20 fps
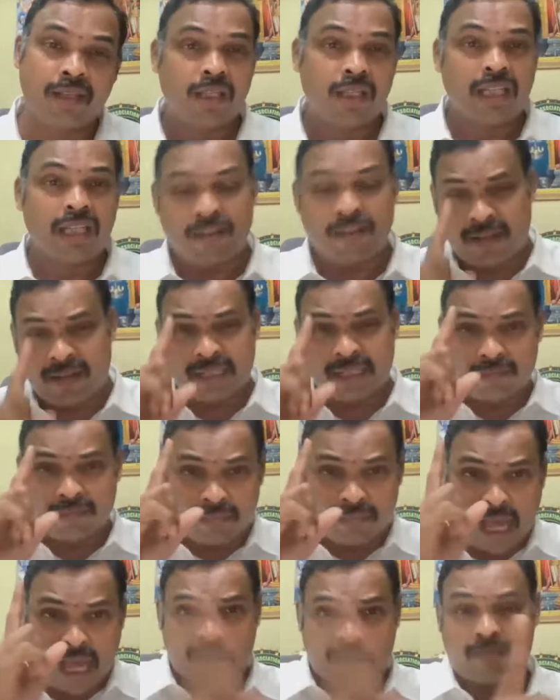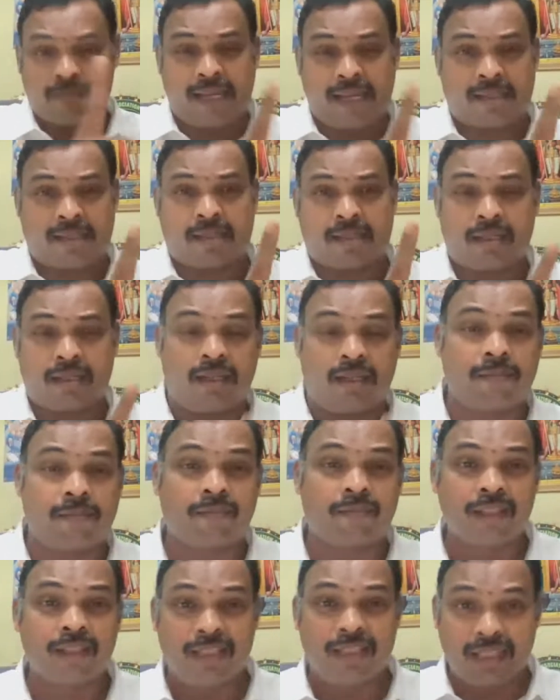If it is mark based
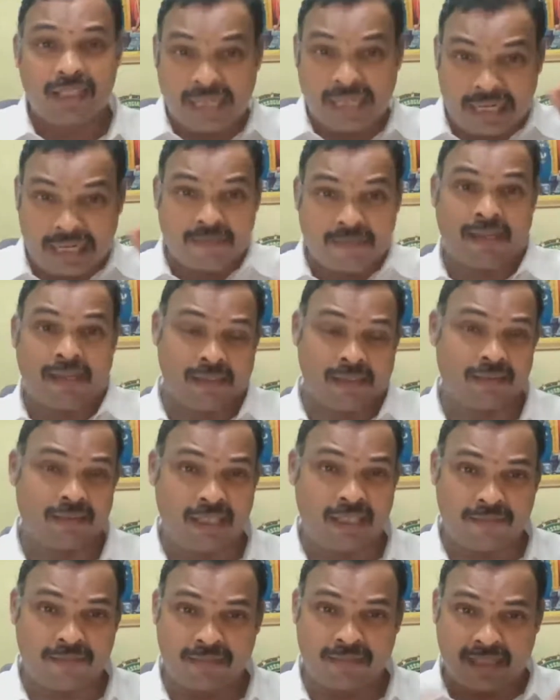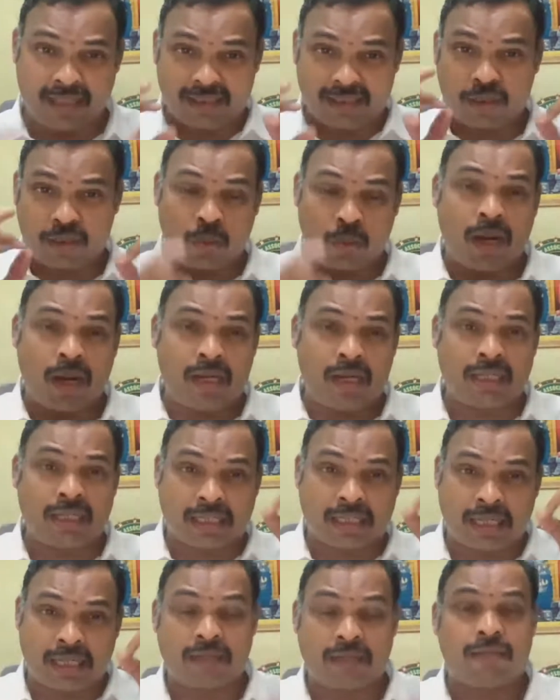driven, if the student is
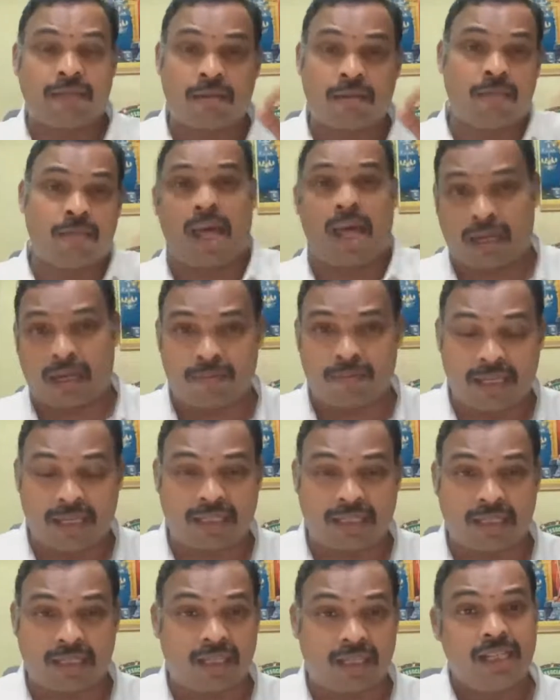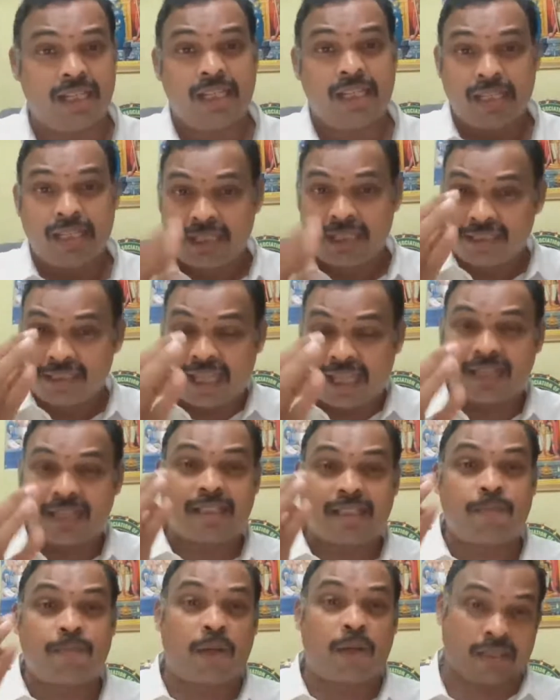driven mark based, there is a
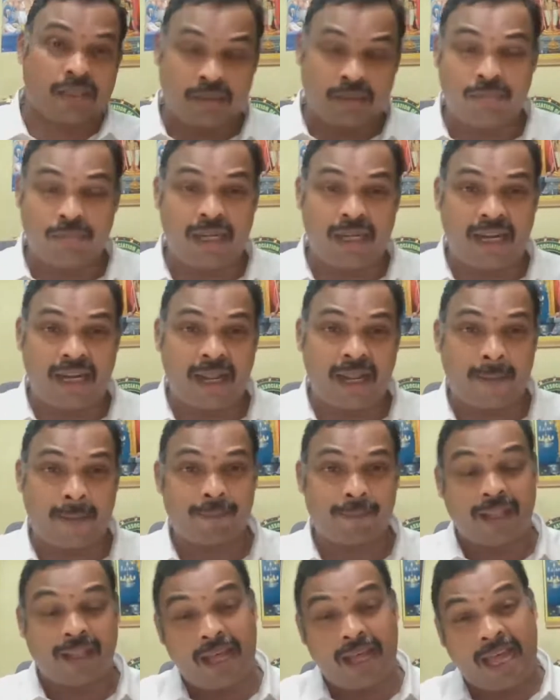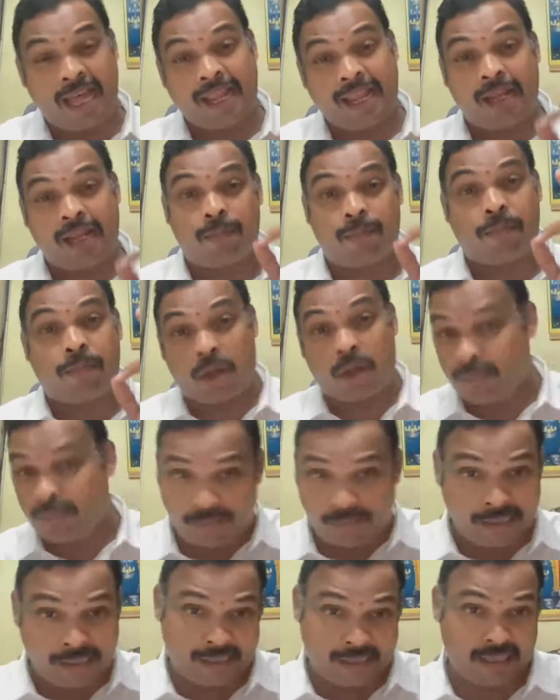possibility, a higher
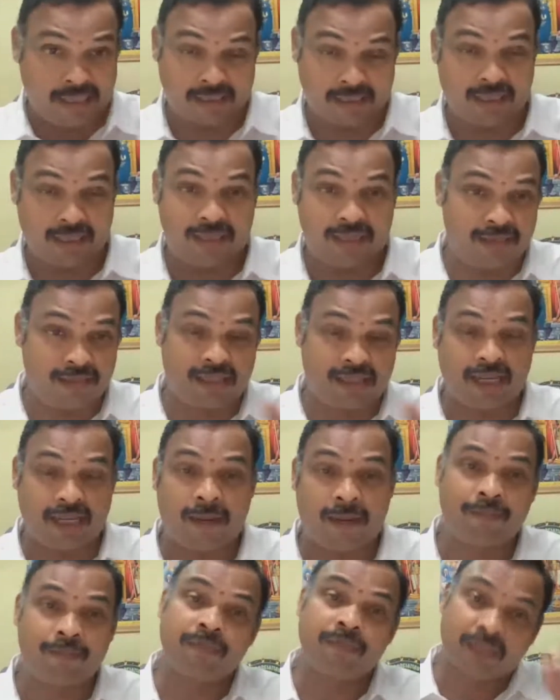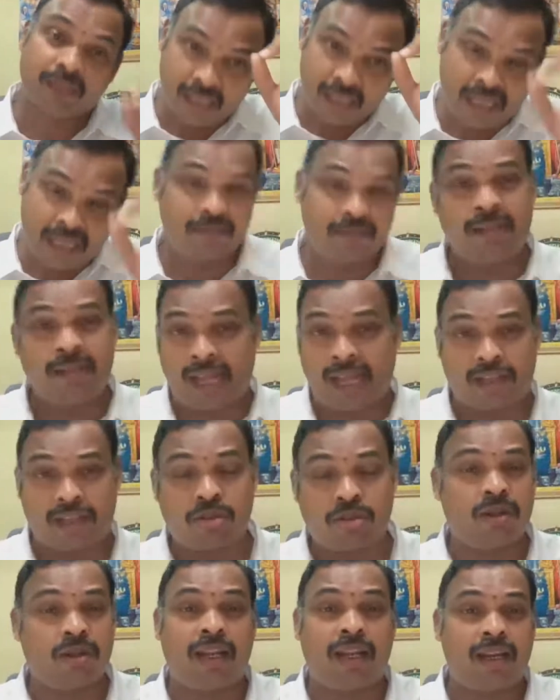probability, I will say, he will
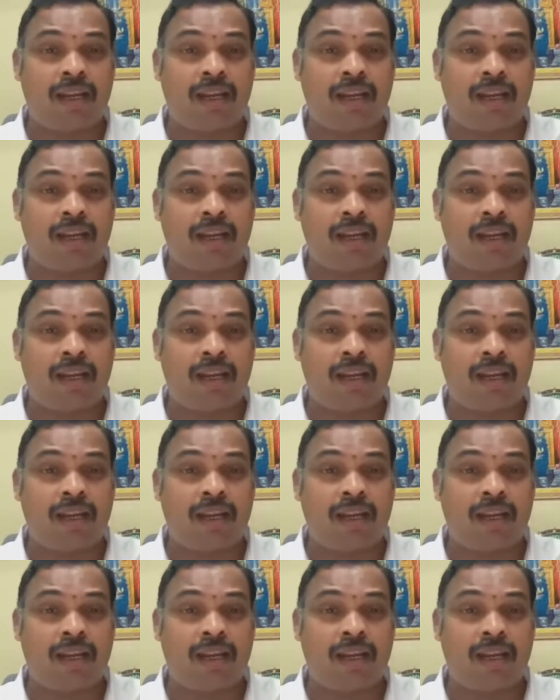actually